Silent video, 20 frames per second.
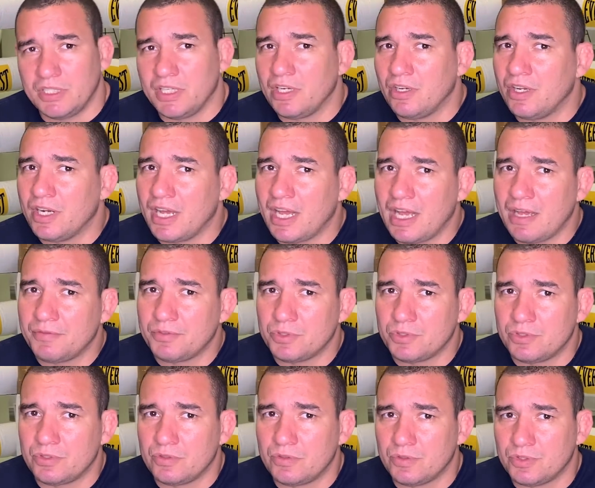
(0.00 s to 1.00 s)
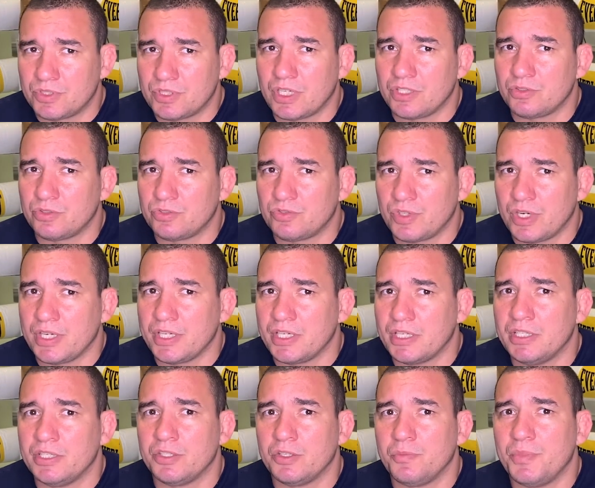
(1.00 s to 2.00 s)
they're gonna have to start the
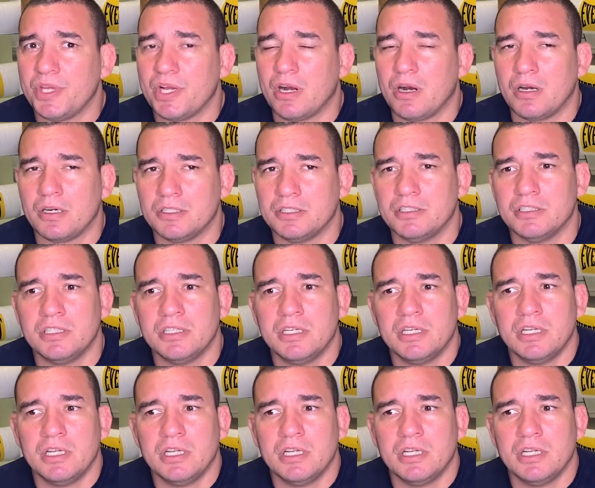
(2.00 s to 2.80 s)
training a little bit harder.